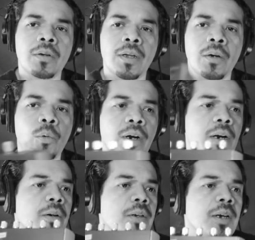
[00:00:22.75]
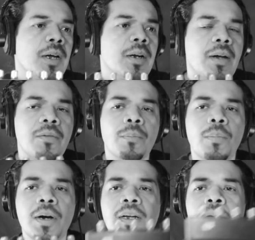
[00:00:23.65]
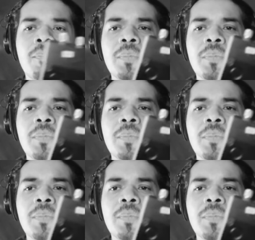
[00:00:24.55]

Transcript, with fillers: not aware, you got to have your mic